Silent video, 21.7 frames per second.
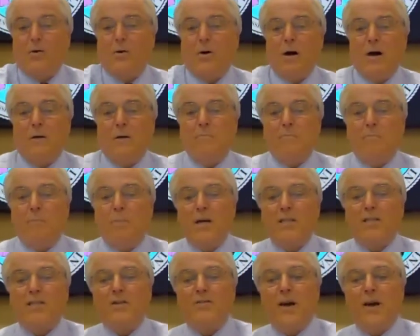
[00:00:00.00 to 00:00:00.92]
So
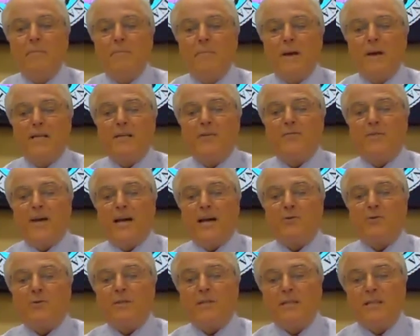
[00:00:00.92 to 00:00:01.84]
much of our
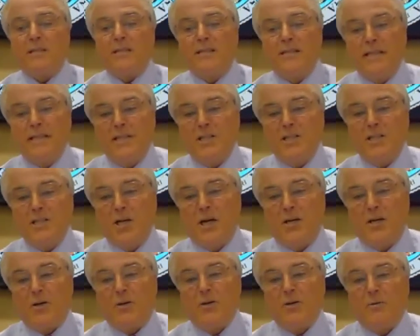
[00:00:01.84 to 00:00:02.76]
manufacturing that did
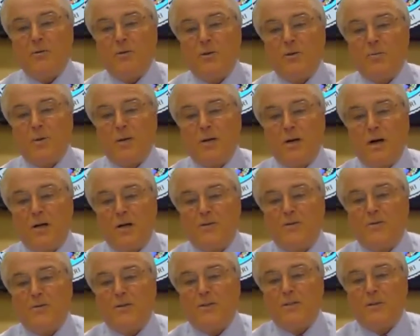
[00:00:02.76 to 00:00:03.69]
shutter was
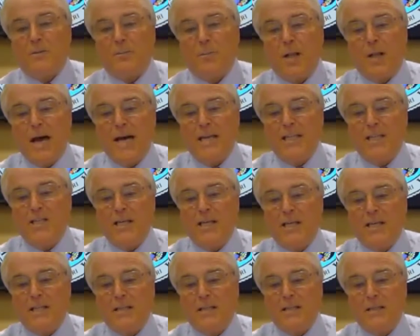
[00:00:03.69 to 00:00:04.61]
because of the supply
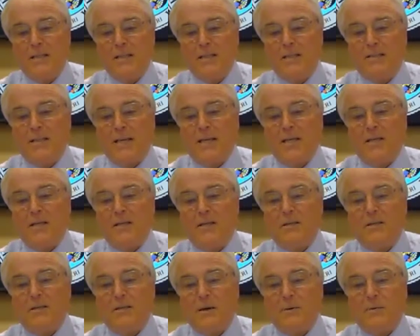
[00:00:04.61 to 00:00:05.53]
chain
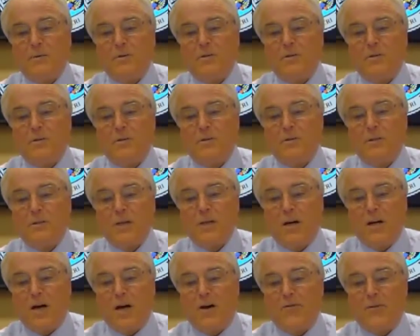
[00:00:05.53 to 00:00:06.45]
that was
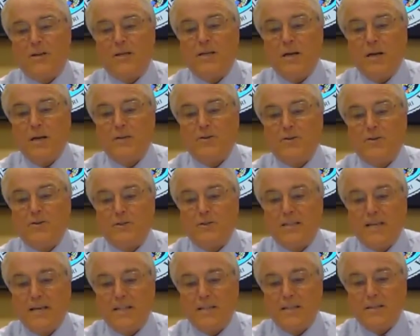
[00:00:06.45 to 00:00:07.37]
cut off in other
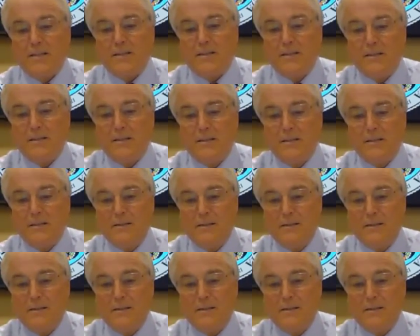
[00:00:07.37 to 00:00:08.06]
states.